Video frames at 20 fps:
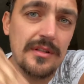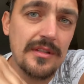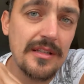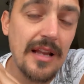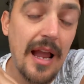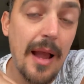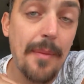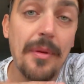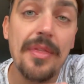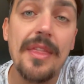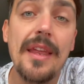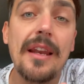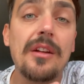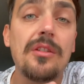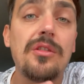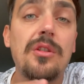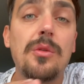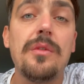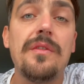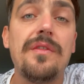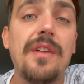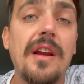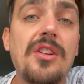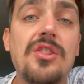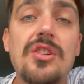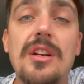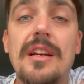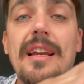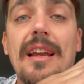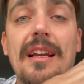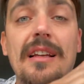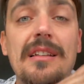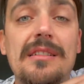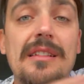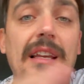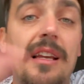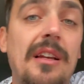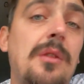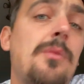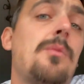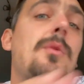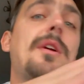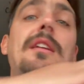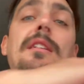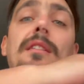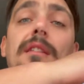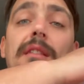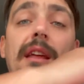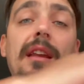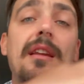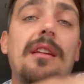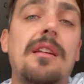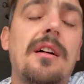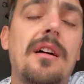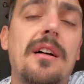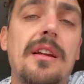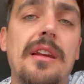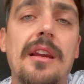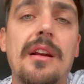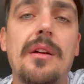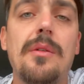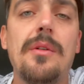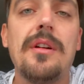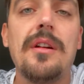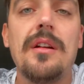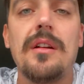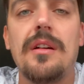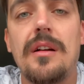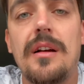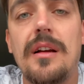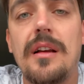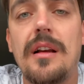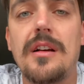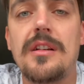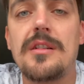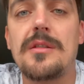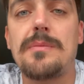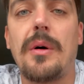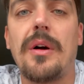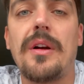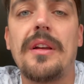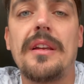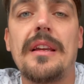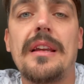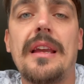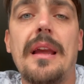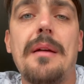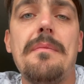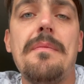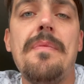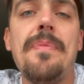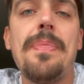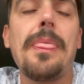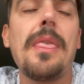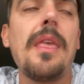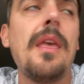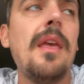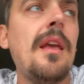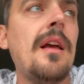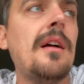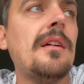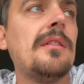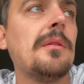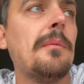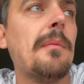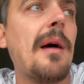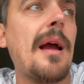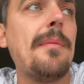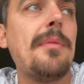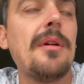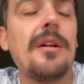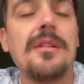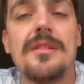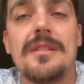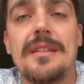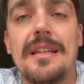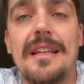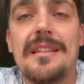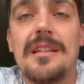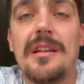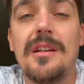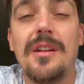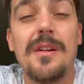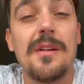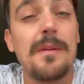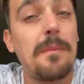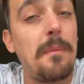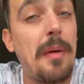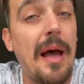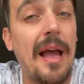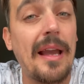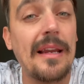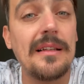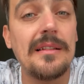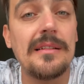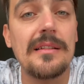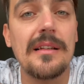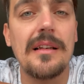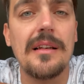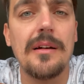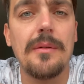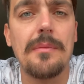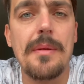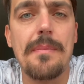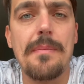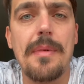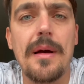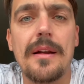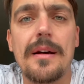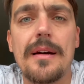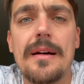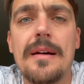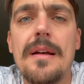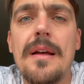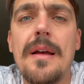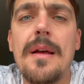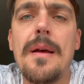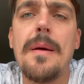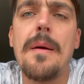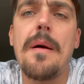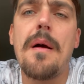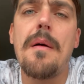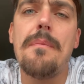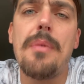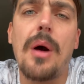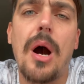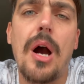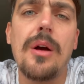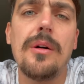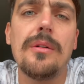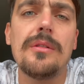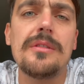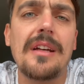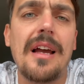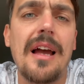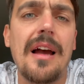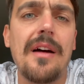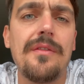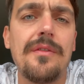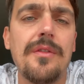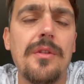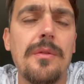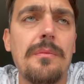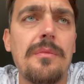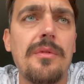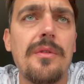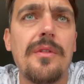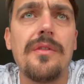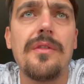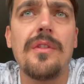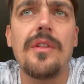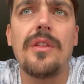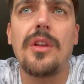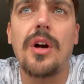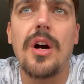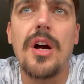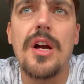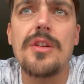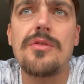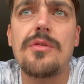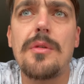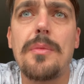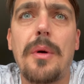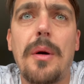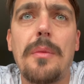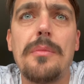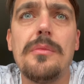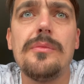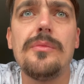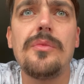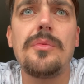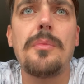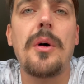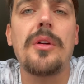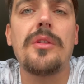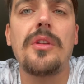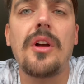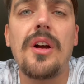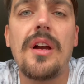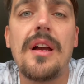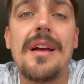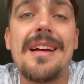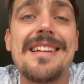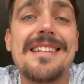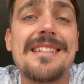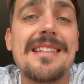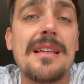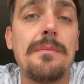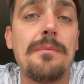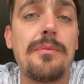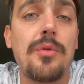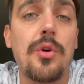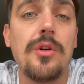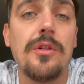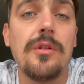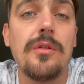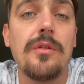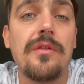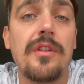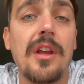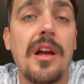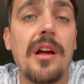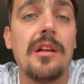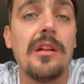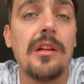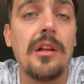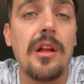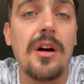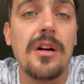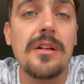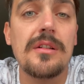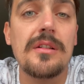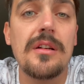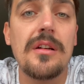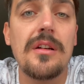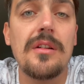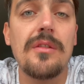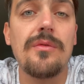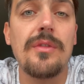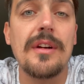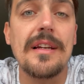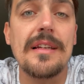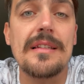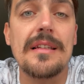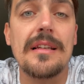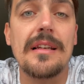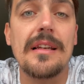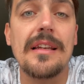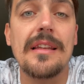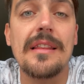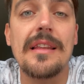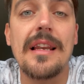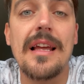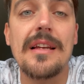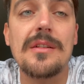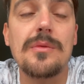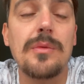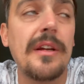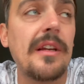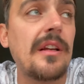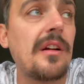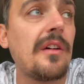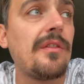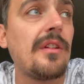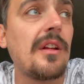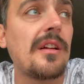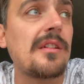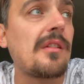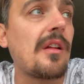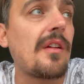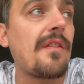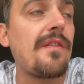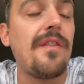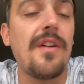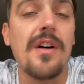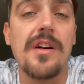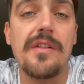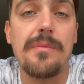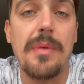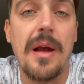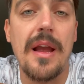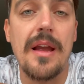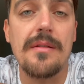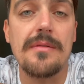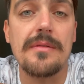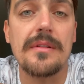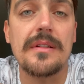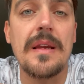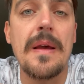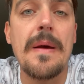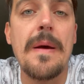zap, and then I do eventually get a second wind, and then I spike again. So maybe I just need to learn to pace a little bit better. But I also have a number of dietary problems. My diet has improved a lot recently. In the last week, I've lost like 5 pounds.